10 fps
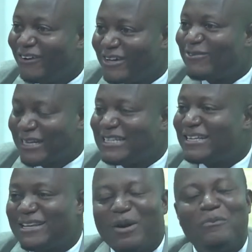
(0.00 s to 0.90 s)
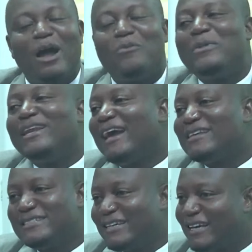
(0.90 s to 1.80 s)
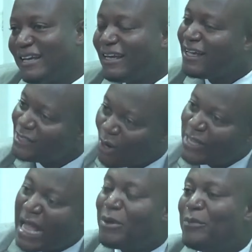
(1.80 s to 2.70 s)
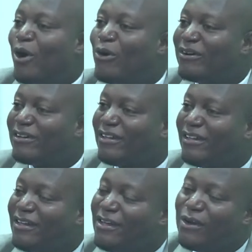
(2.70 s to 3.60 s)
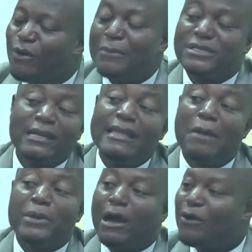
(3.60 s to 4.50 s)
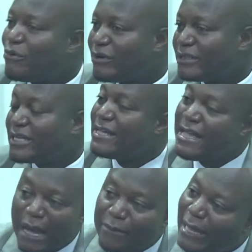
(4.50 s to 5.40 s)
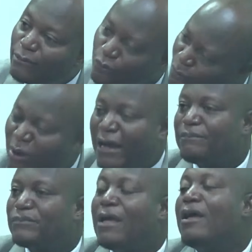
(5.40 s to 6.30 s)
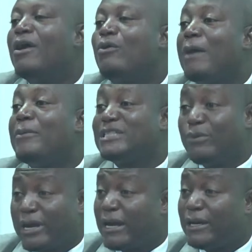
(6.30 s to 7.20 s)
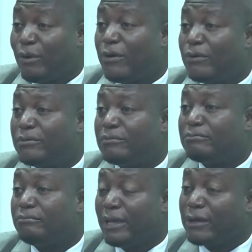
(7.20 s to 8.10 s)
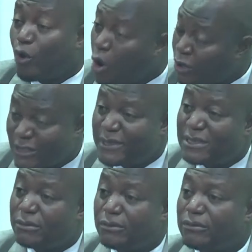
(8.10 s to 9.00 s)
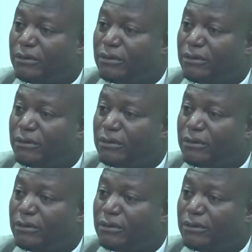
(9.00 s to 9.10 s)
What is it? One come many a jay. Hello, Nabio. Come, Senior Nyamiadum. Senior Nyamiadum. Kwame, we see we can do home. Me call hospital no.